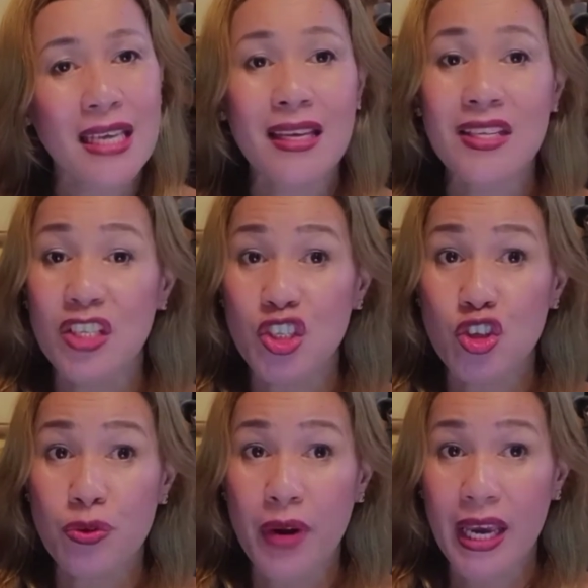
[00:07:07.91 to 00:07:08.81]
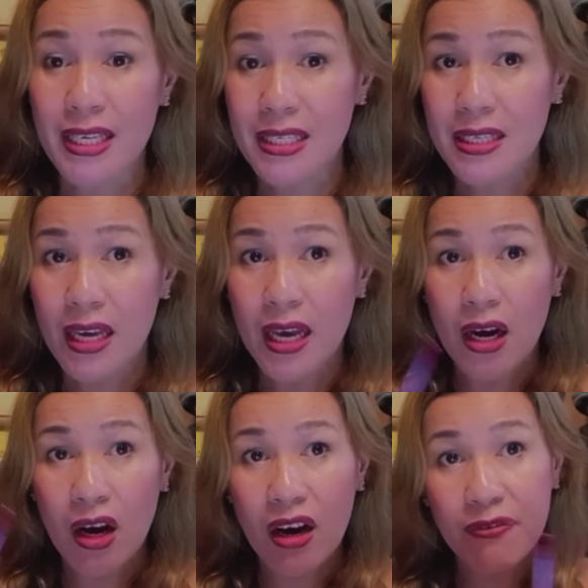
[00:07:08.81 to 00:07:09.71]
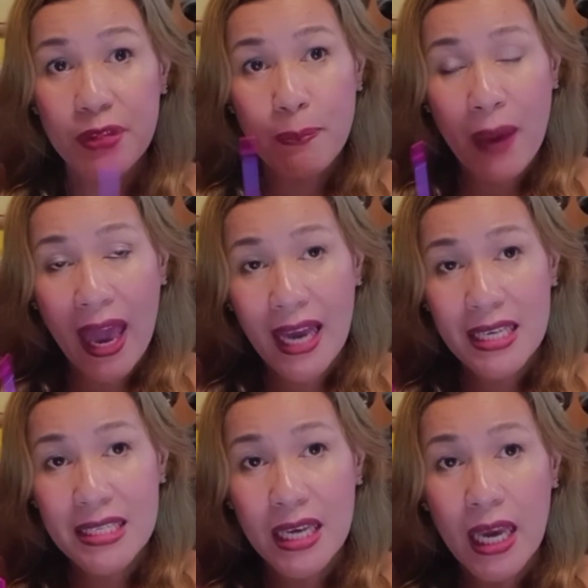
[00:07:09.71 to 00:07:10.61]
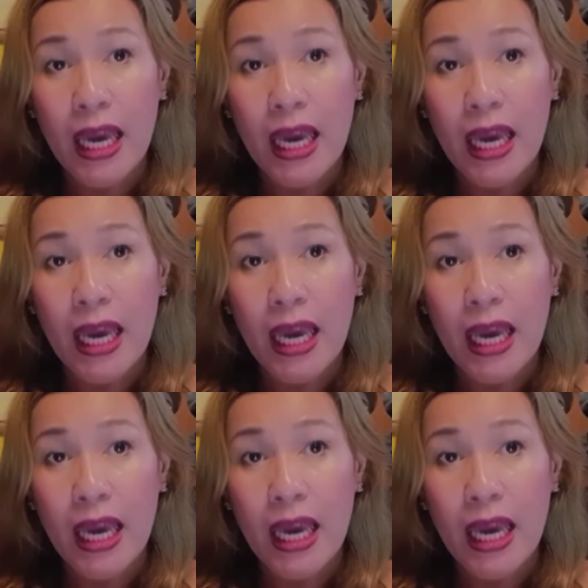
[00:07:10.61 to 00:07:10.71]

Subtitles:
It has a trace of the past,